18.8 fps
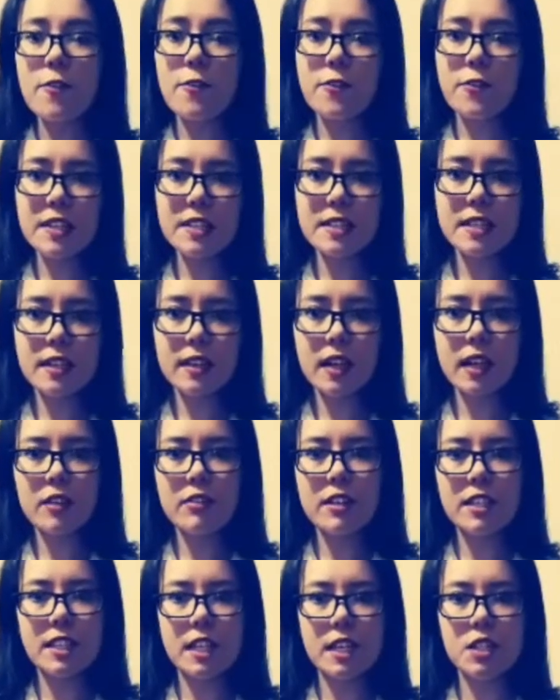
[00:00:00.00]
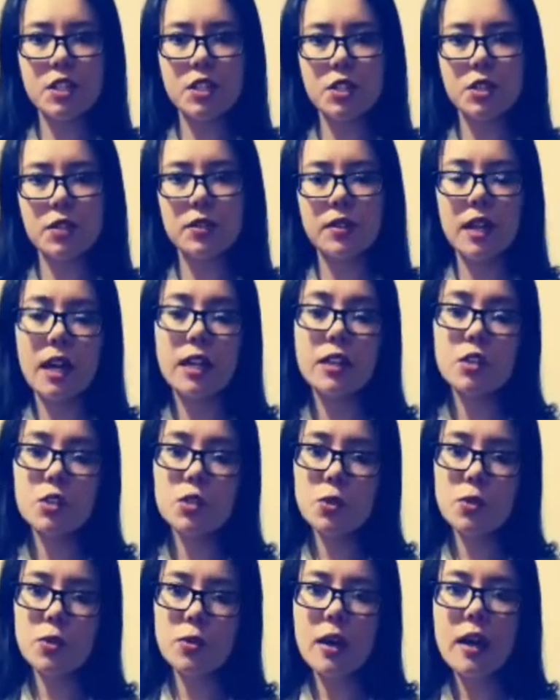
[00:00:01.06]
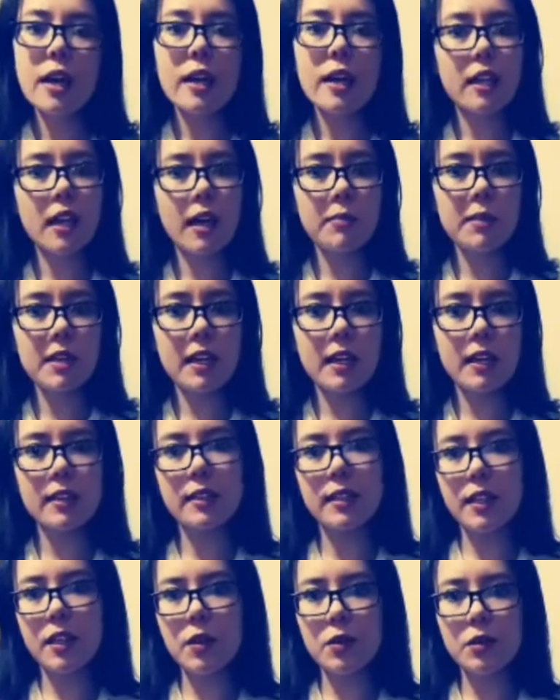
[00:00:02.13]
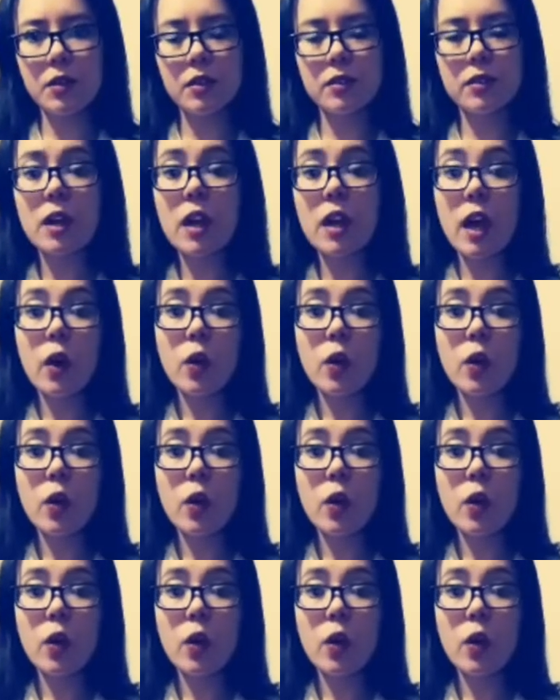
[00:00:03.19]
physical retention, and two, chemical union.